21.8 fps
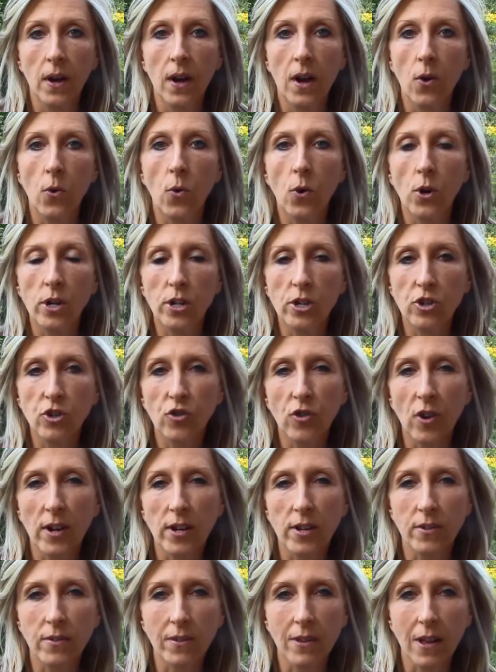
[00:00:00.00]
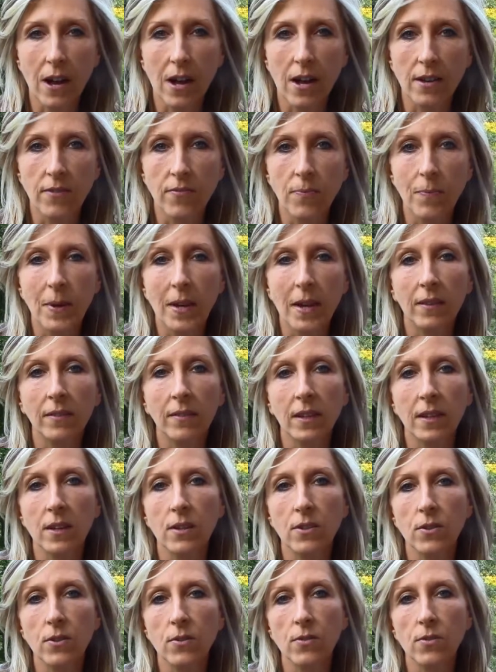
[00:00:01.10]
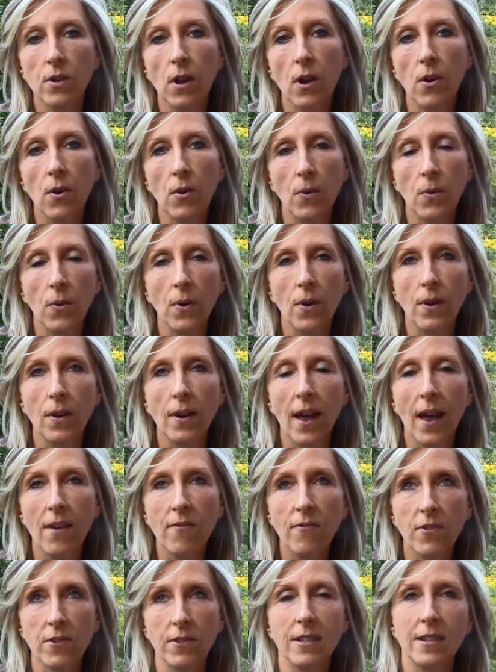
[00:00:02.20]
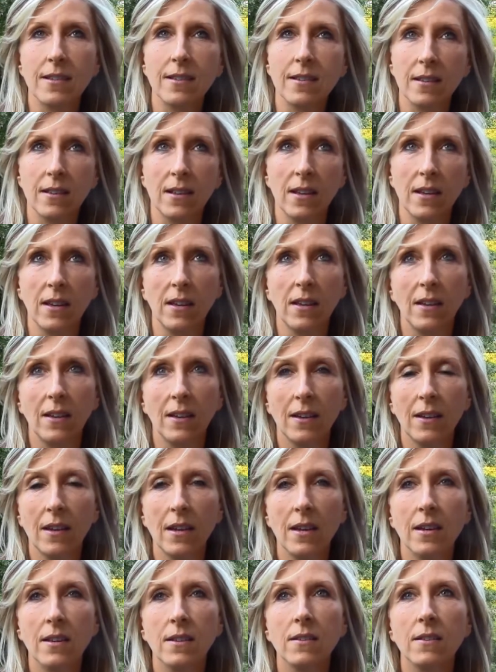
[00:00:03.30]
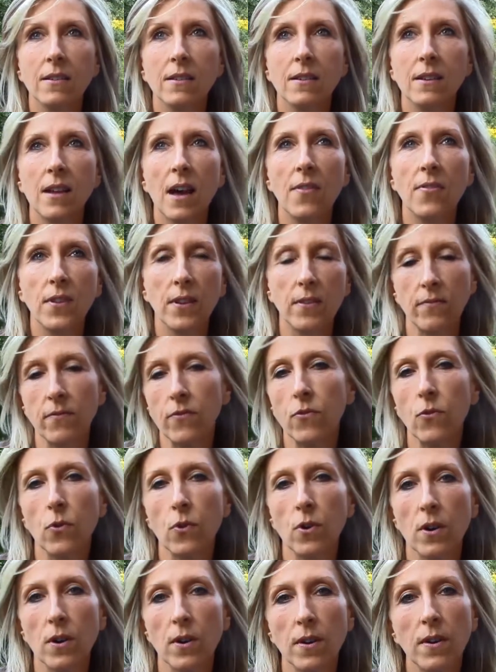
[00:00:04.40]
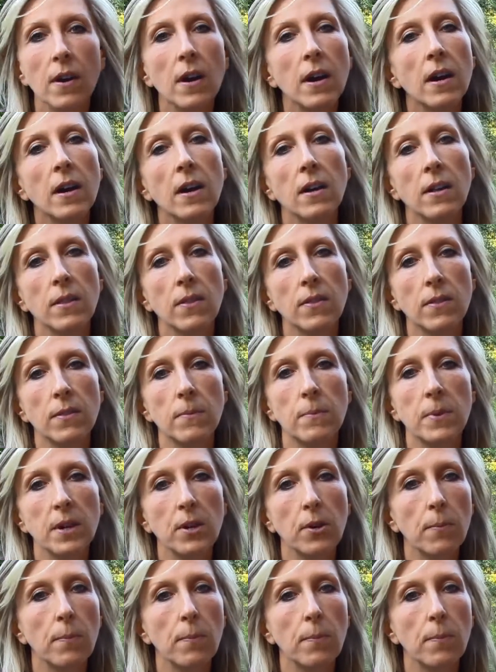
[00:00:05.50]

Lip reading: orchestrate your life, because it can do so effortlessly. It is nothing for the bigger